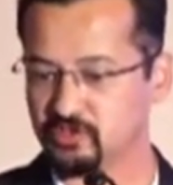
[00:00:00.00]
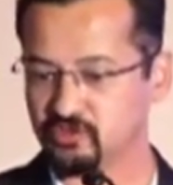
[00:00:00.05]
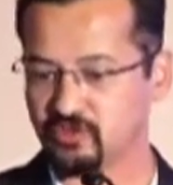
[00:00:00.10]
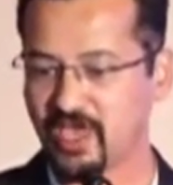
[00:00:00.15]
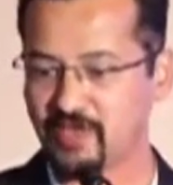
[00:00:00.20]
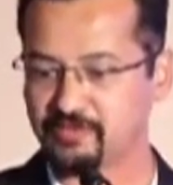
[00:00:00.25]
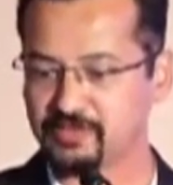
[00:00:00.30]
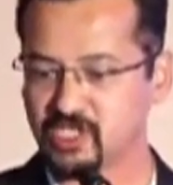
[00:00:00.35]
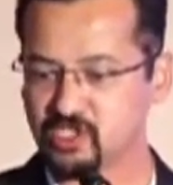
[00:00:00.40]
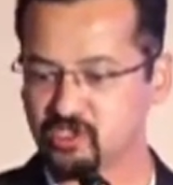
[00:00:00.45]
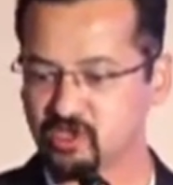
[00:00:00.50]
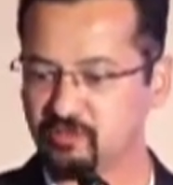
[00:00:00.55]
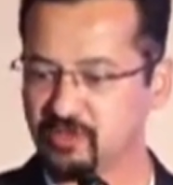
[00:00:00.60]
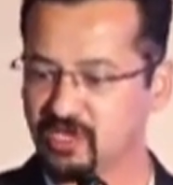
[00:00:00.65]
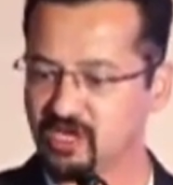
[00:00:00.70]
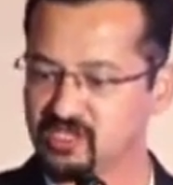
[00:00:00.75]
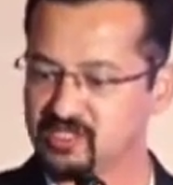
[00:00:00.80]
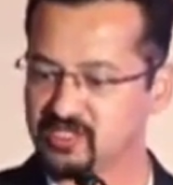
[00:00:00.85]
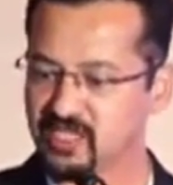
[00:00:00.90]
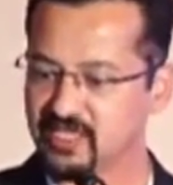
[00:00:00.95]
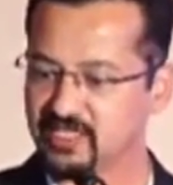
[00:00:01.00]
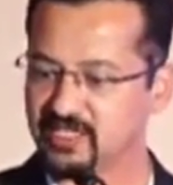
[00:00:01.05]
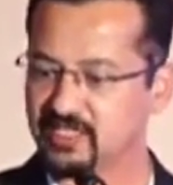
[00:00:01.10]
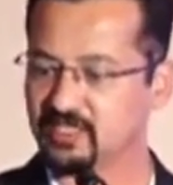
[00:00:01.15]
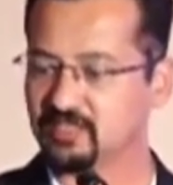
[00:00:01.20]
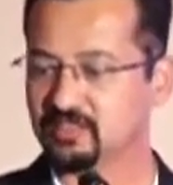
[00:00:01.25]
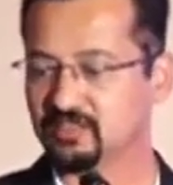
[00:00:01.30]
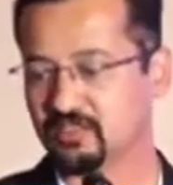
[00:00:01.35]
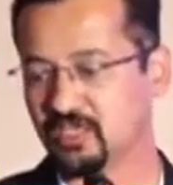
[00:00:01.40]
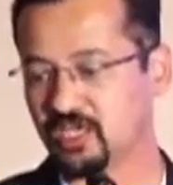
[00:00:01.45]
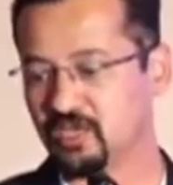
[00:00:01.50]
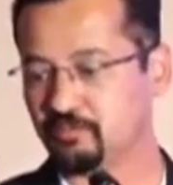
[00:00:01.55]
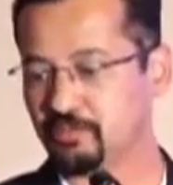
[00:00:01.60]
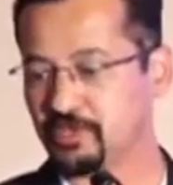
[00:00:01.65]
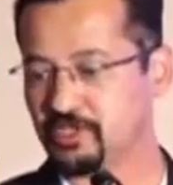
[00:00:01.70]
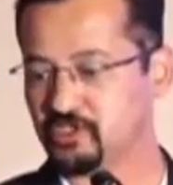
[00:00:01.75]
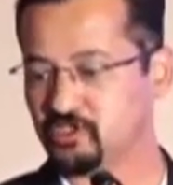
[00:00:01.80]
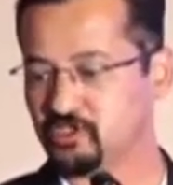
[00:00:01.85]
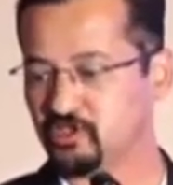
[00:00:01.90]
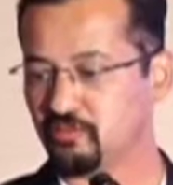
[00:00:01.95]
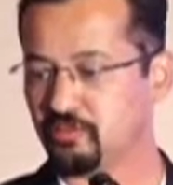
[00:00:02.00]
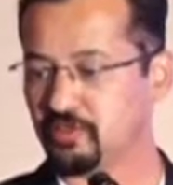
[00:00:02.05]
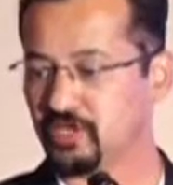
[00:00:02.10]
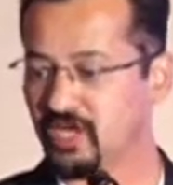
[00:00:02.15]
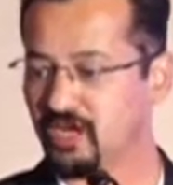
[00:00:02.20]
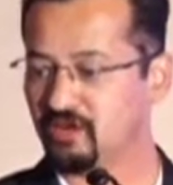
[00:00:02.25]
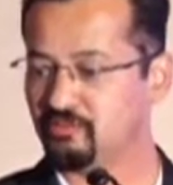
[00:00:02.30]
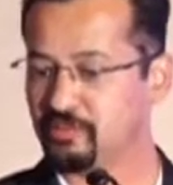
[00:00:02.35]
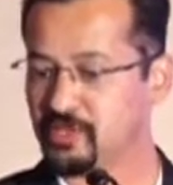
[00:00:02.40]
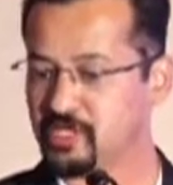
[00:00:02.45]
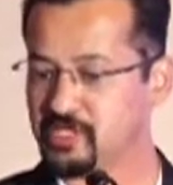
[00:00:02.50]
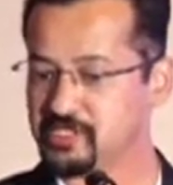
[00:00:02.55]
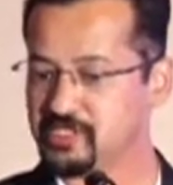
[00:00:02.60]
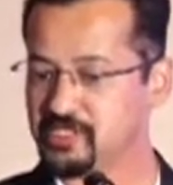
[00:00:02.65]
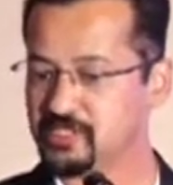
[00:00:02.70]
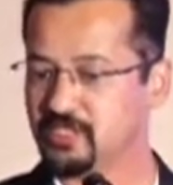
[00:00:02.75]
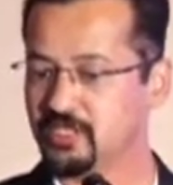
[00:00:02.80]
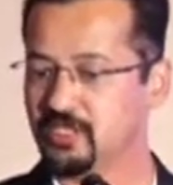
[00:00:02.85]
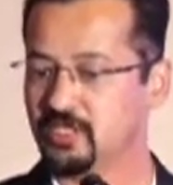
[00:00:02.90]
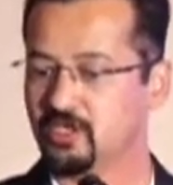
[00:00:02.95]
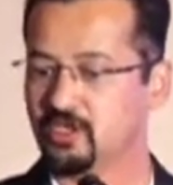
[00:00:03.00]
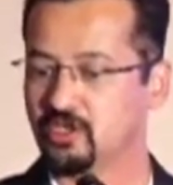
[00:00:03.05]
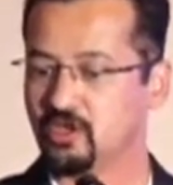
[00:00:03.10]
So absence of lung sliding and presence of lung pulse